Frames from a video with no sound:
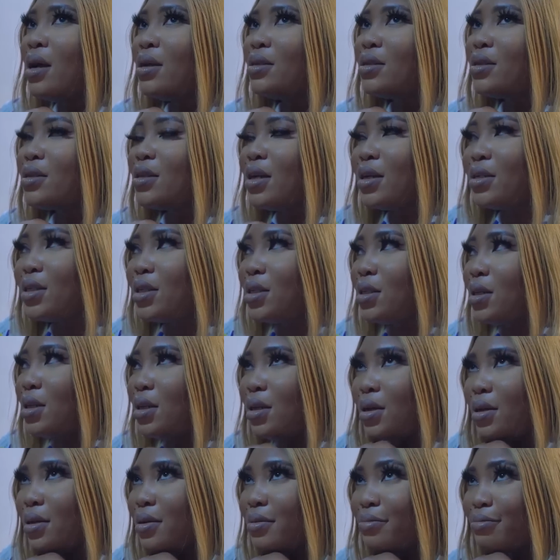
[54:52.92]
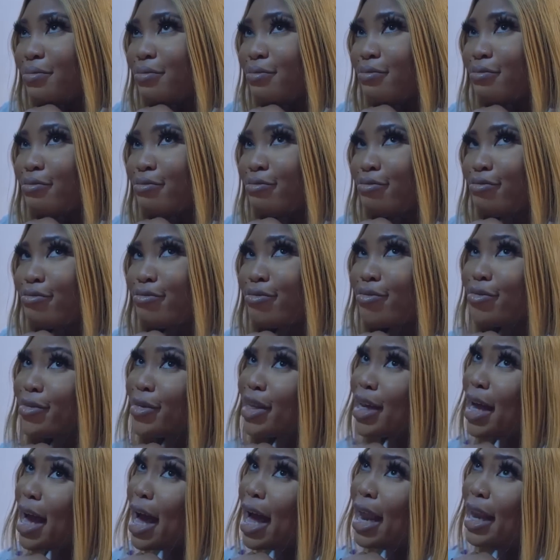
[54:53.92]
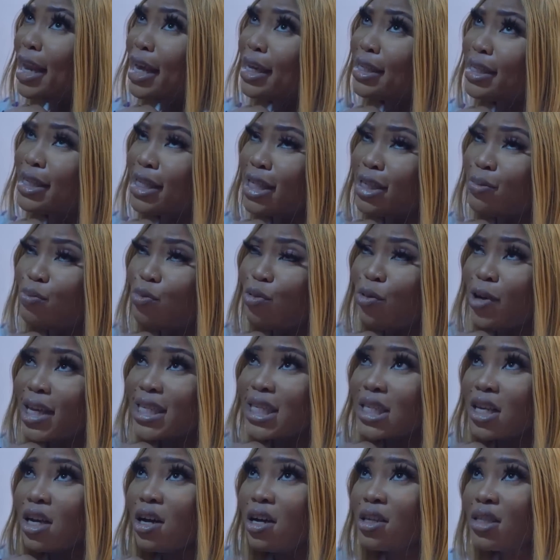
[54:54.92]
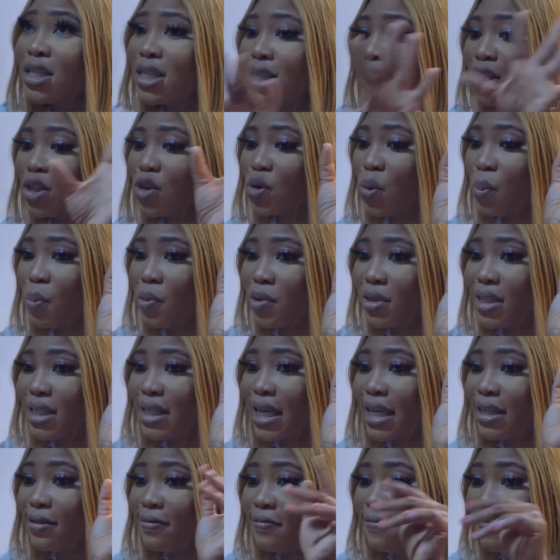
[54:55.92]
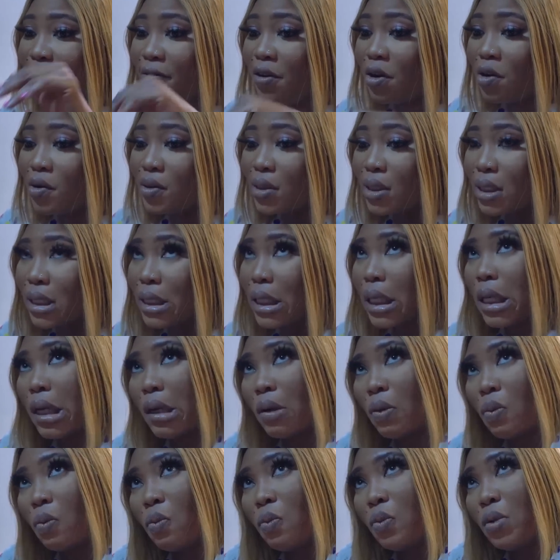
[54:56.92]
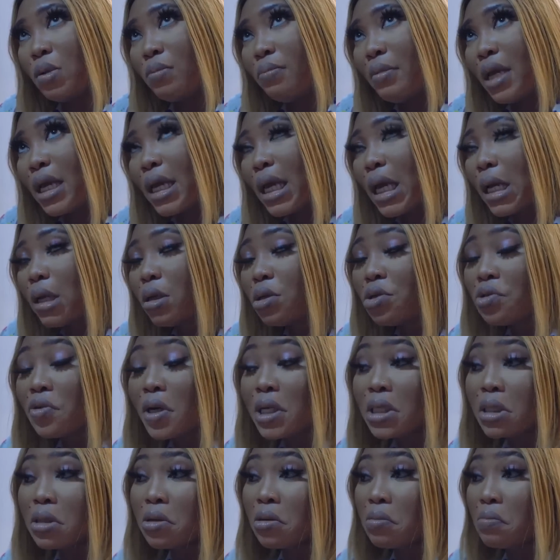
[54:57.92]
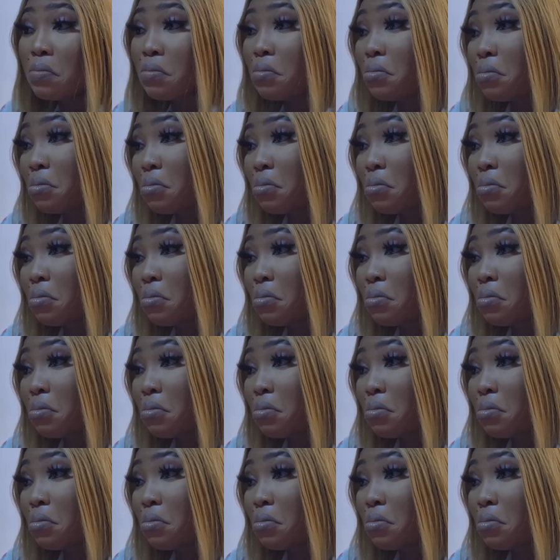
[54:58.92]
Certainly. Alexis Prescott's supposed fiancé would make a good ransom.